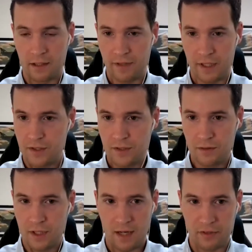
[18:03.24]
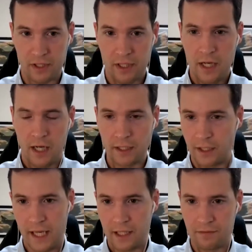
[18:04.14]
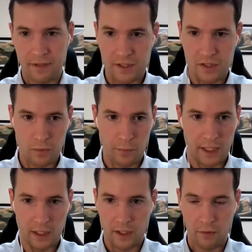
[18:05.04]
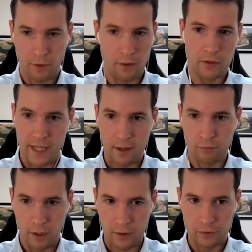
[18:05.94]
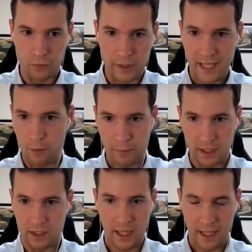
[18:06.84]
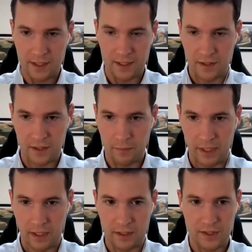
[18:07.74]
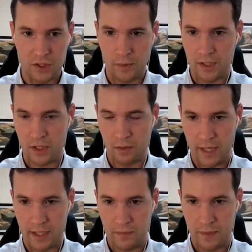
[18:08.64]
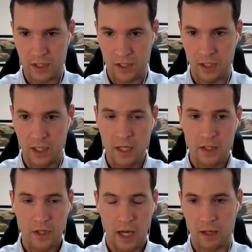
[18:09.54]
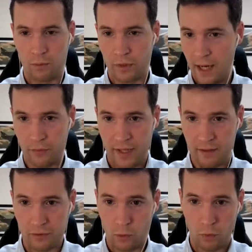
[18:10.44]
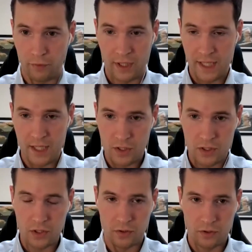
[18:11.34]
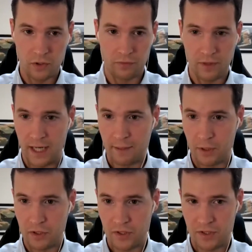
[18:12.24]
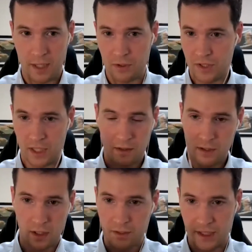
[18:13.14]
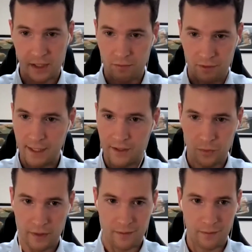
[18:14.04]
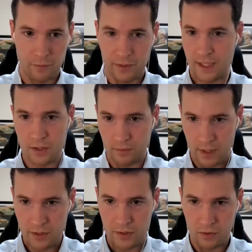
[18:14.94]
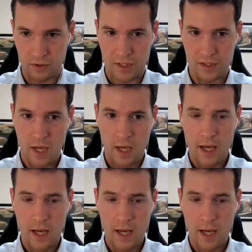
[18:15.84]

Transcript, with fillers: defense cover. And then the air defenses were being kind of thrown down roads without being connected to the bigger situational awareness picture, without therefore authorization to fire most of the time because they can't deconflict with potential Russian sorties,